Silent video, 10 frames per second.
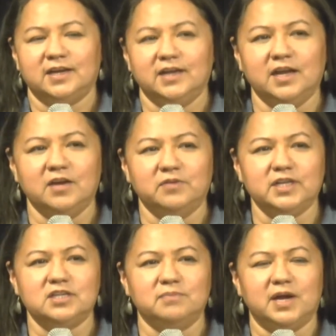And I
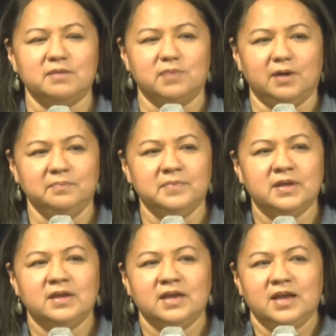went to my mom,
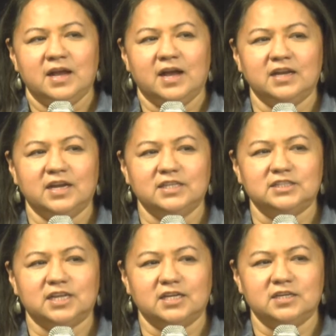and I
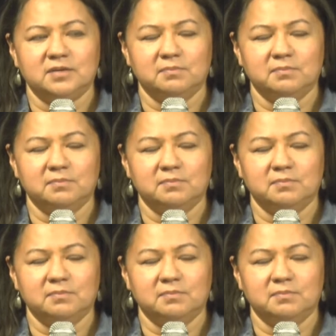said,